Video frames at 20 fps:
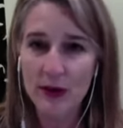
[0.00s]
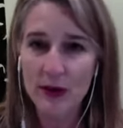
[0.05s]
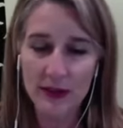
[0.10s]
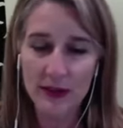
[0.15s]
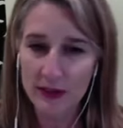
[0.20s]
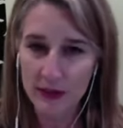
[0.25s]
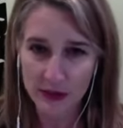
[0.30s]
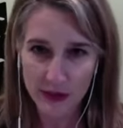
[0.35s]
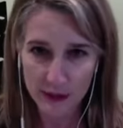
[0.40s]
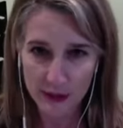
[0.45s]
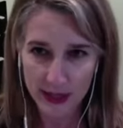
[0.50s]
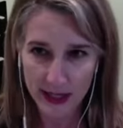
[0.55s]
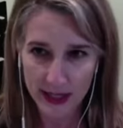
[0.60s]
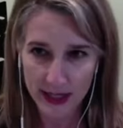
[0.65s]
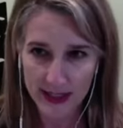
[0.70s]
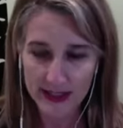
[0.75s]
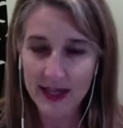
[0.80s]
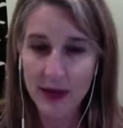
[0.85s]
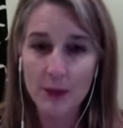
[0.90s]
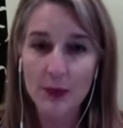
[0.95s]
more than
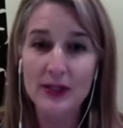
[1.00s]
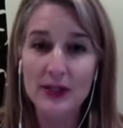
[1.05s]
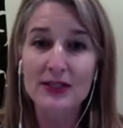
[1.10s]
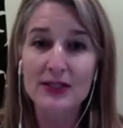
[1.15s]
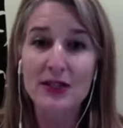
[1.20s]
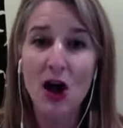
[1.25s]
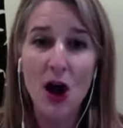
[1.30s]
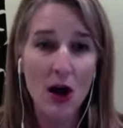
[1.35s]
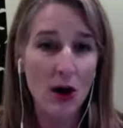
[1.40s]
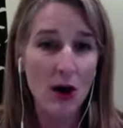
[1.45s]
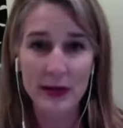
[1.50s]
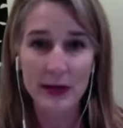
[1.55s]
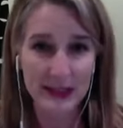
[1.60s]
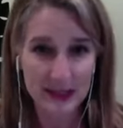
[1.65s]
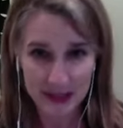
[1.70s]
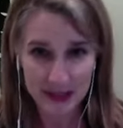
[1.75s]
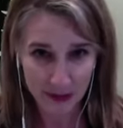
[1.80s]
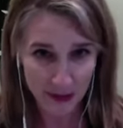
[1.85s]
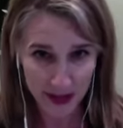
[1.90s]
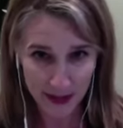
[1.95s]
three, someone's
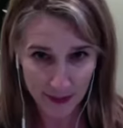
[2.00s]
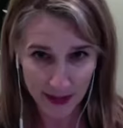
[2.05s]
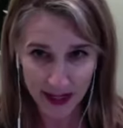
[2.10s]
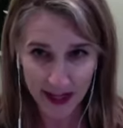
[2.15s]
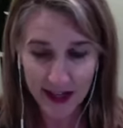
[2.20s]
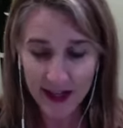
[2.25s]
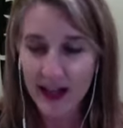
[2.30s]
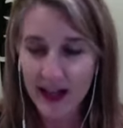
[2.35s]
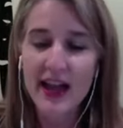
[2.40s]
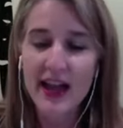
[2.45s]
always screaming.